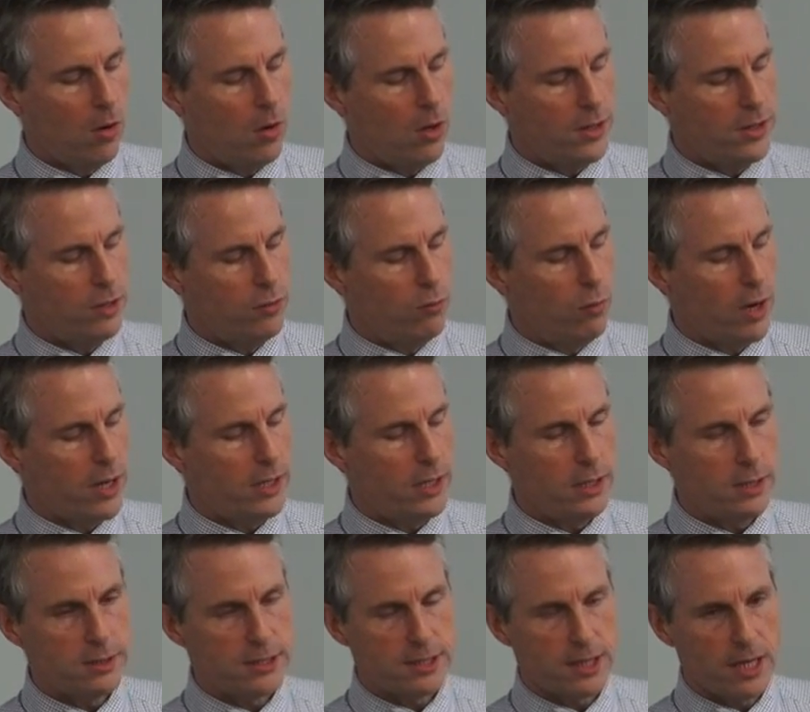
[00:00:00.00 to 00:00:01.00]
On the right
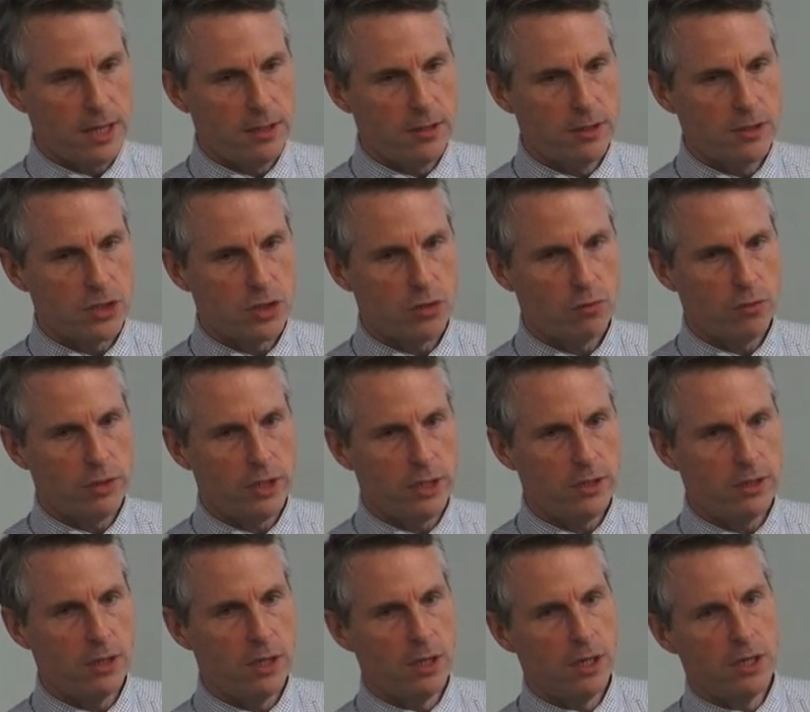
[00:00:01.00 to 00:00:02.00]
hand side of the
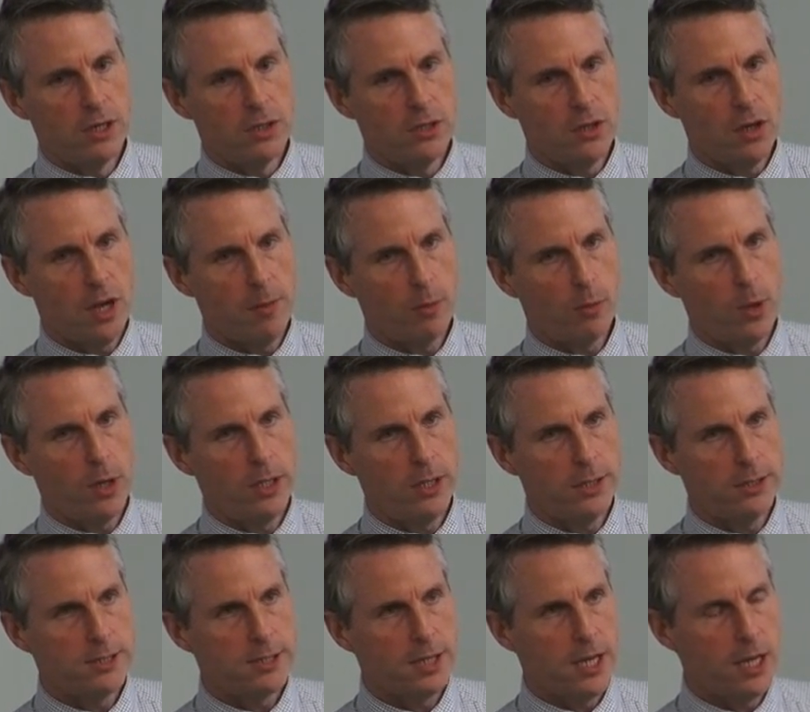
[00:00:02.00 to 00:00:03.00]
screen, top right
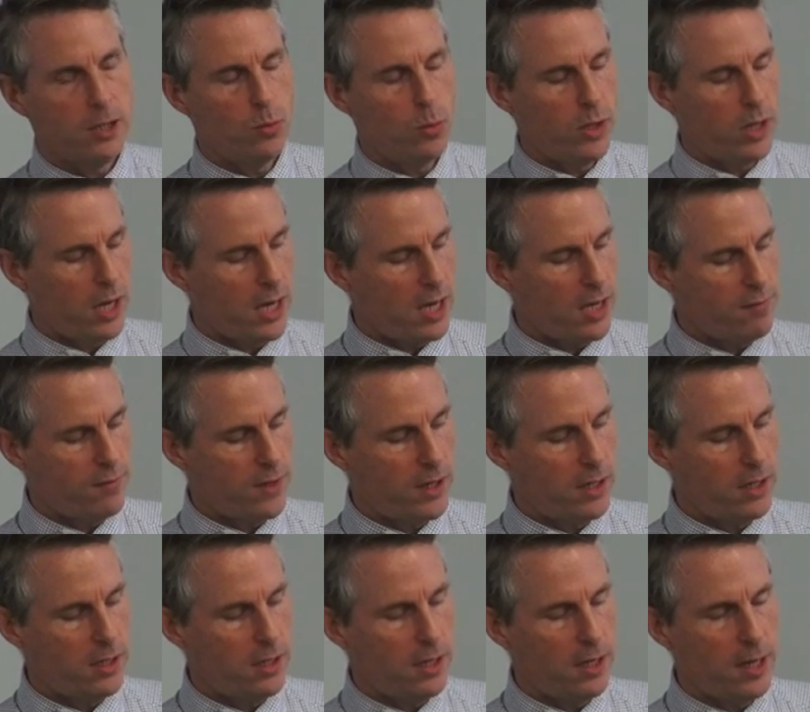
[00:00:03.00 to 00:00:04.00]
hand side, we have
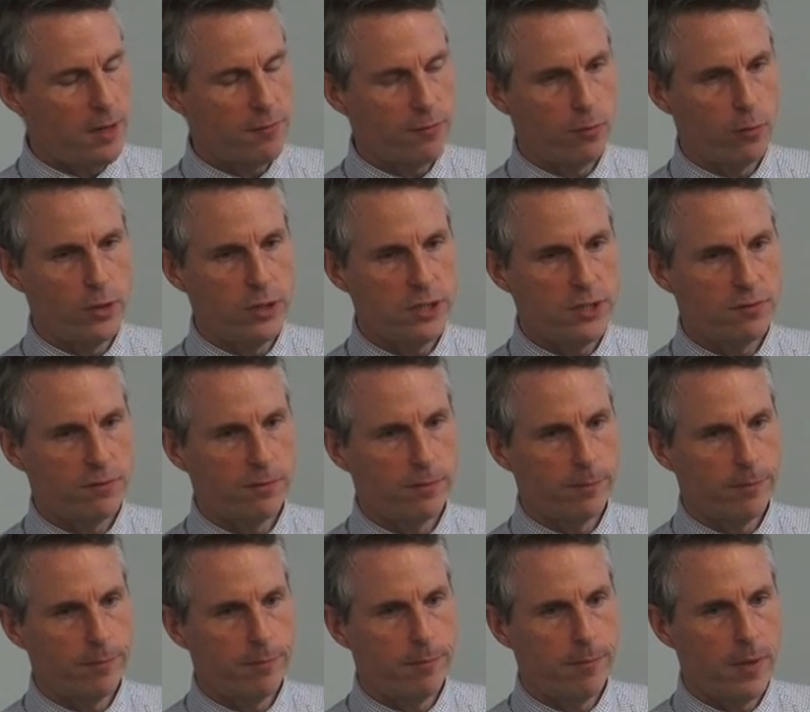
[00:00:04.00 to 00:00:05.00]
a uh, freeze
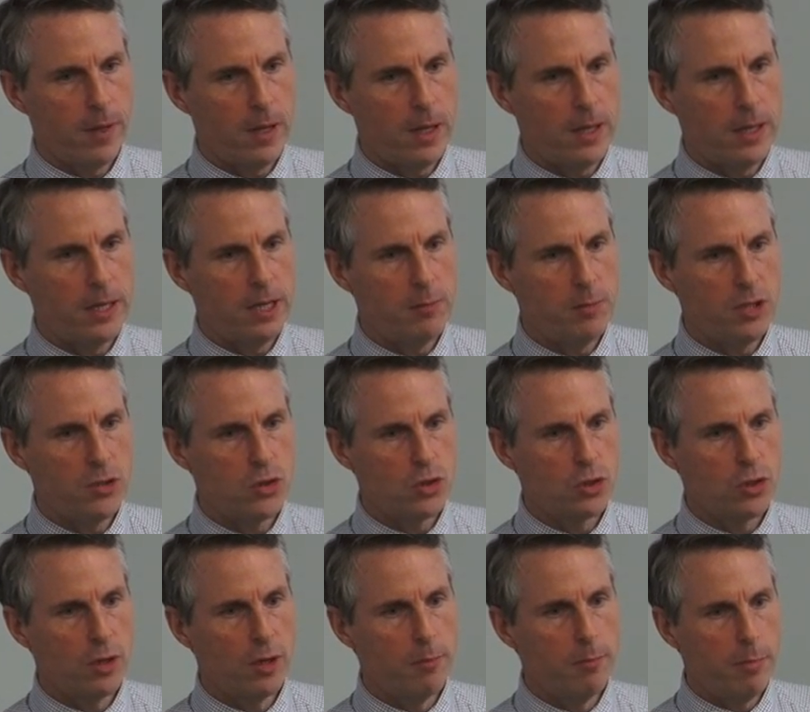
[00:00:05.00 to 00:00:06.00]
uh,
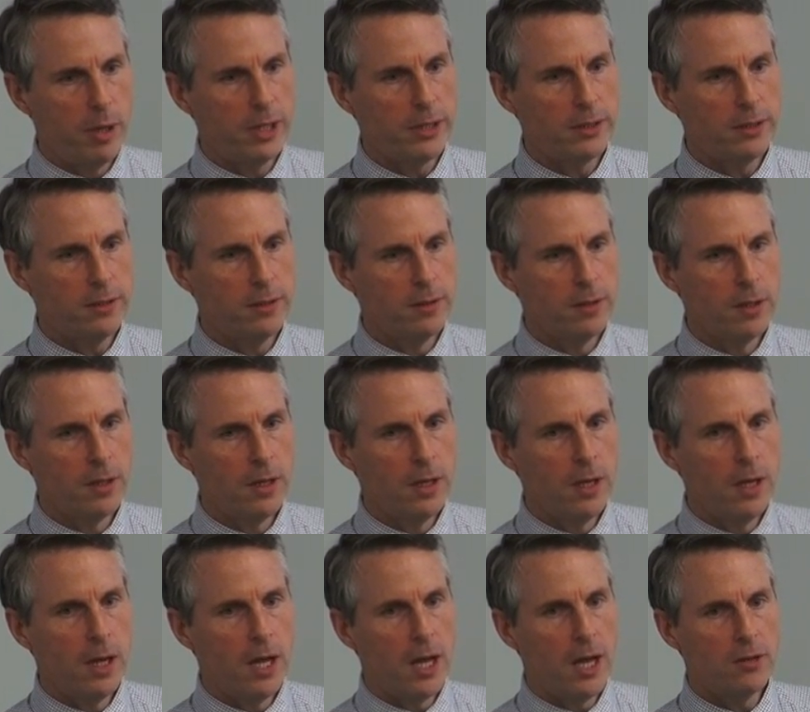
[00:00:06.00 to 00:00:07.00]
image button
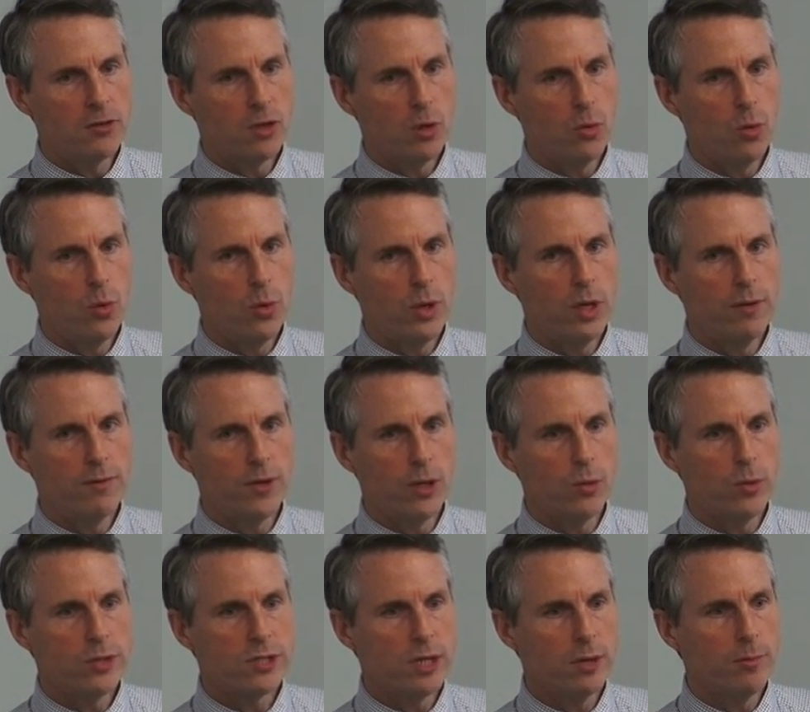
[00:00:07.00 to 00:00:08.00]
uh, so if
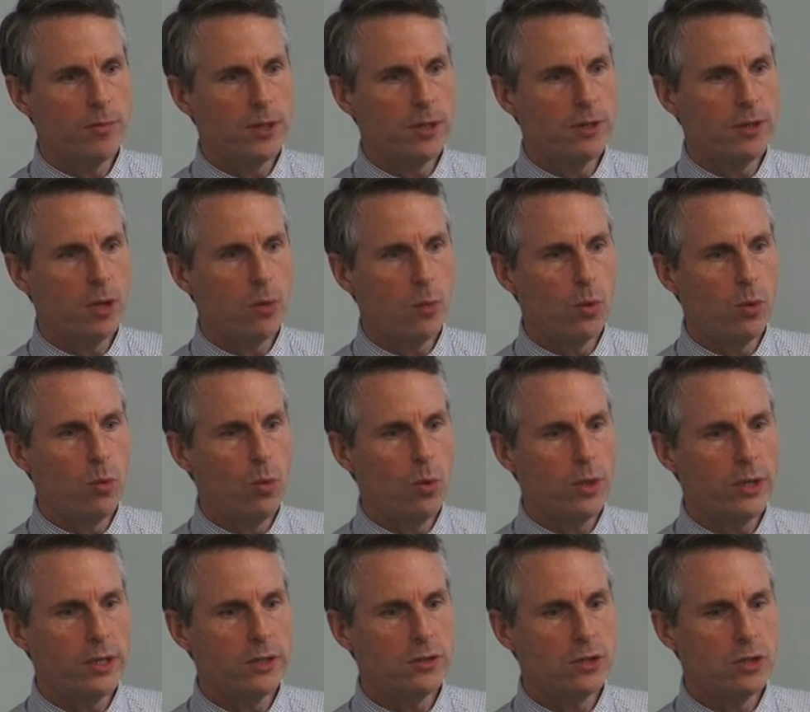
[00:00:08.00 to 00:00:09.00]
there was something that we
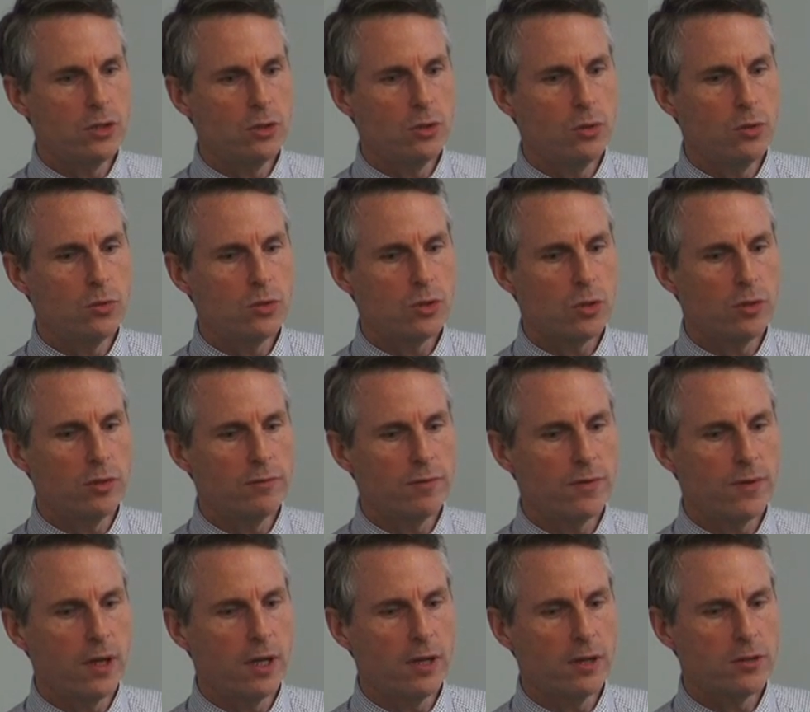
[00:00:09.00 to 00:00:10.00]
wanted to sort
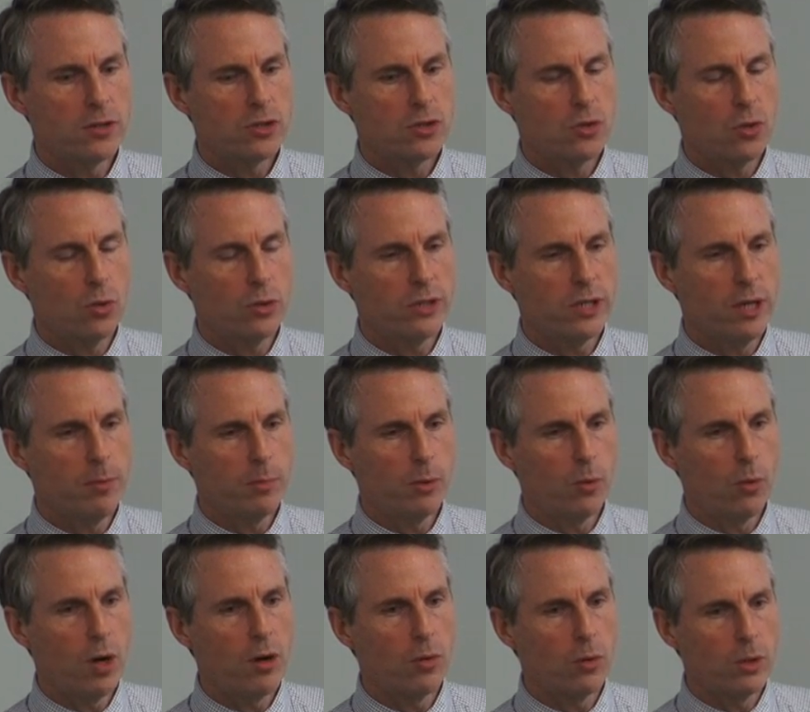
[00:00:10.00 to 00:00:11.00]
of uh, store
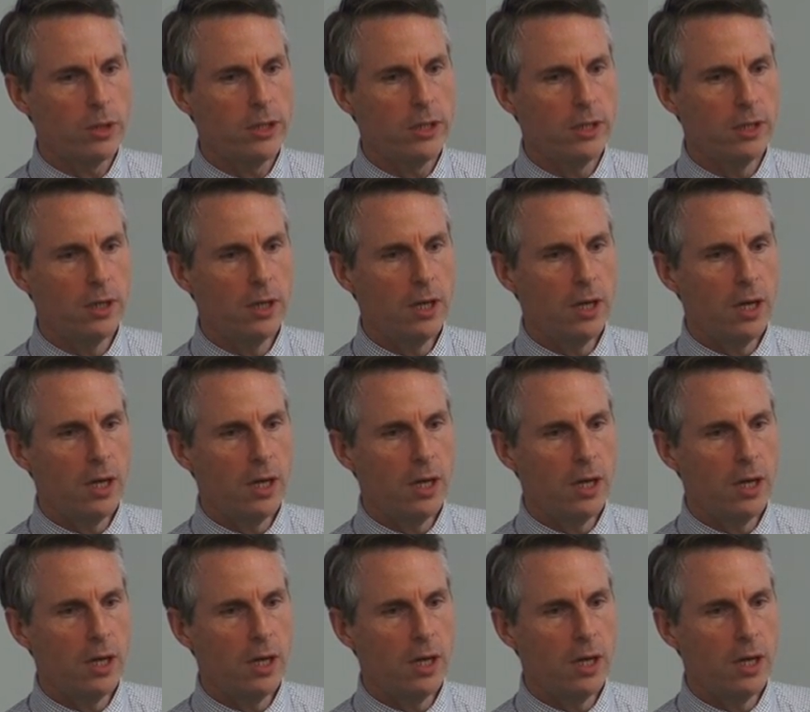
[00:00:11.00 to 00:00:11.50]
temporarily,